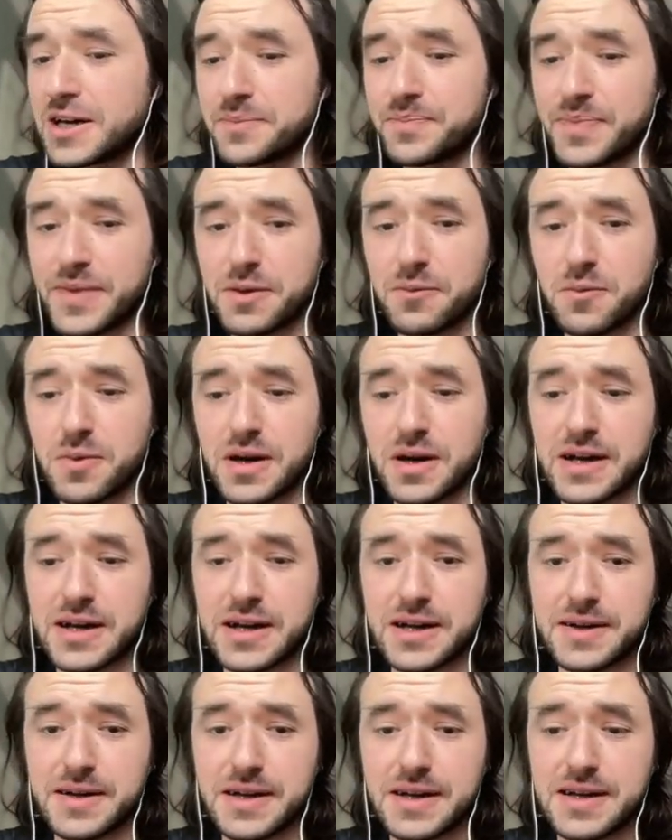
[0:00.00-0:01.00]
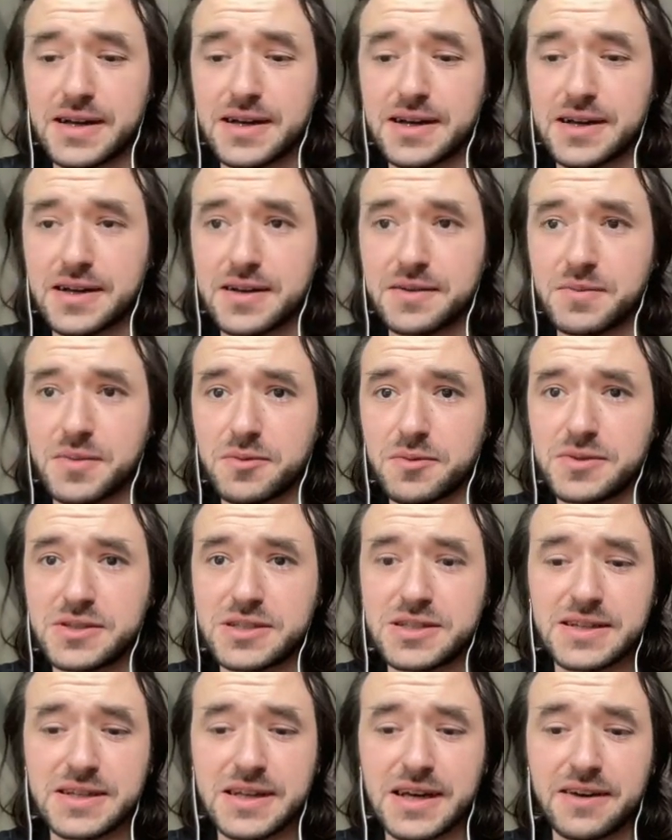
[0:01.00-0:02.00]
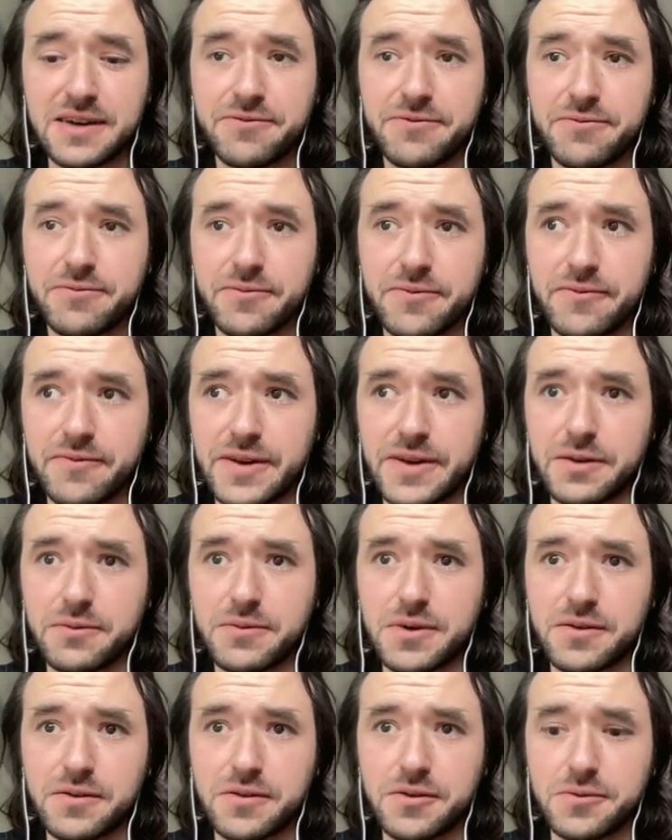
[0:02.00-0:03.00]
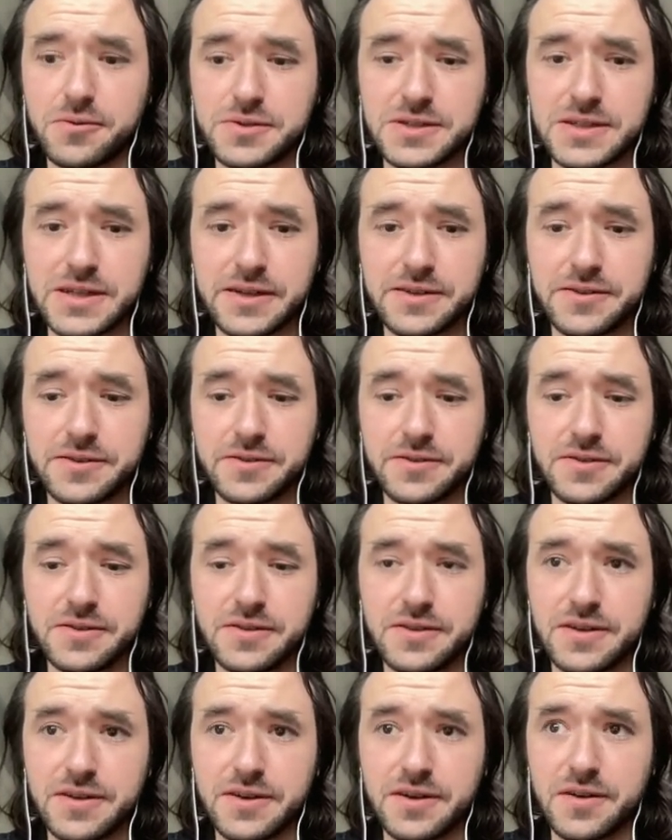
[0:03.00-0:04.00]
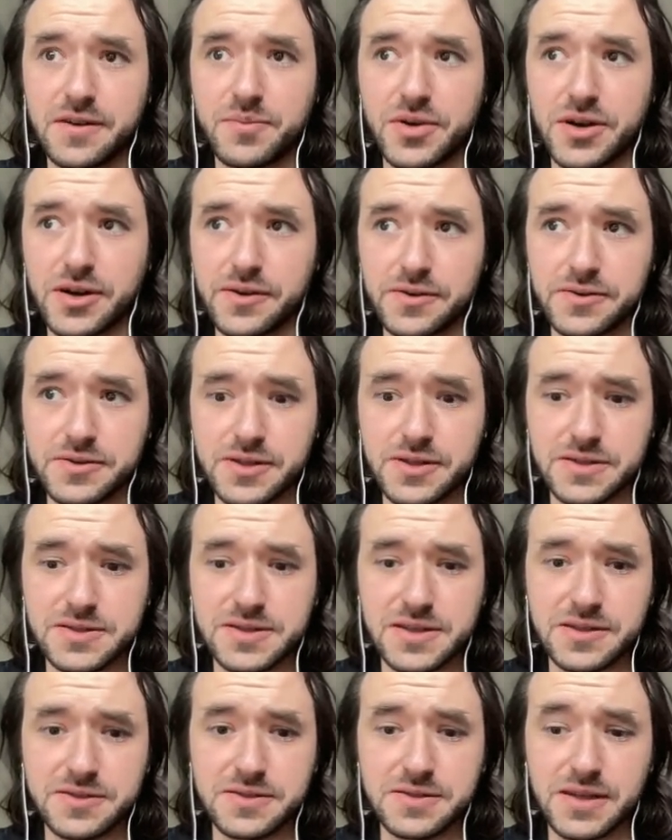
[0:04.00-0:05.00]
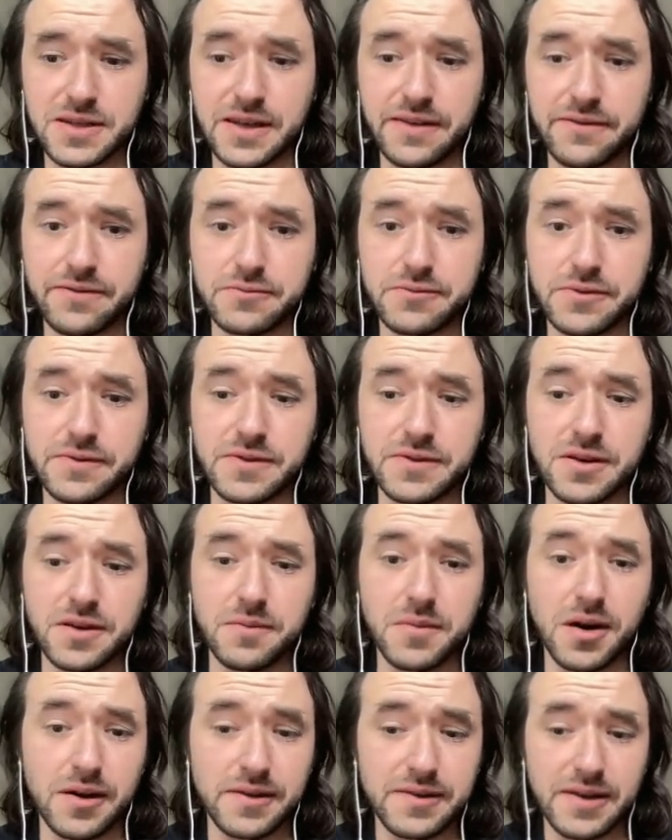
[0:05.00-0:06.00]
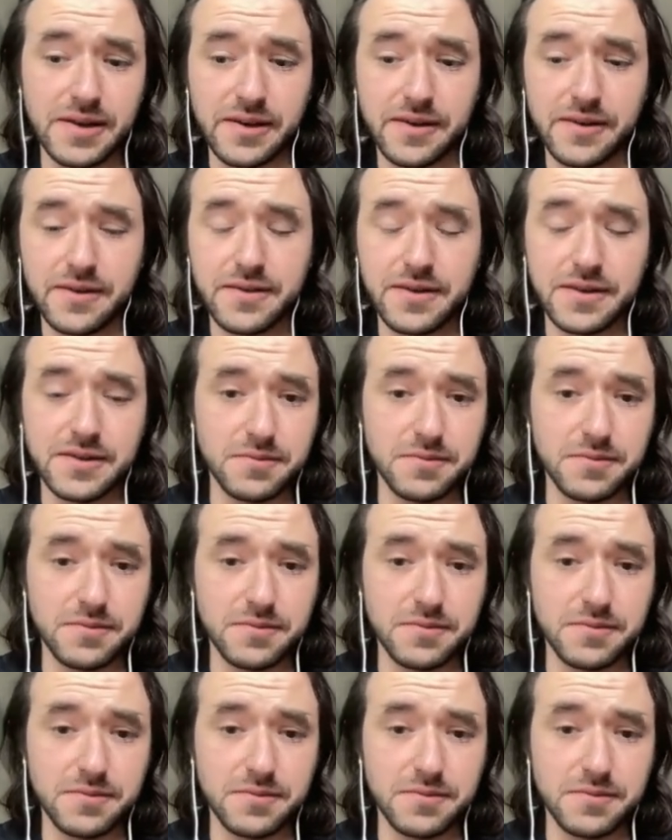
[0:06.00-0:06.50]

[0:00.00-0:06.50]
where we didn't have very well coordinated prioritization together with the Martech and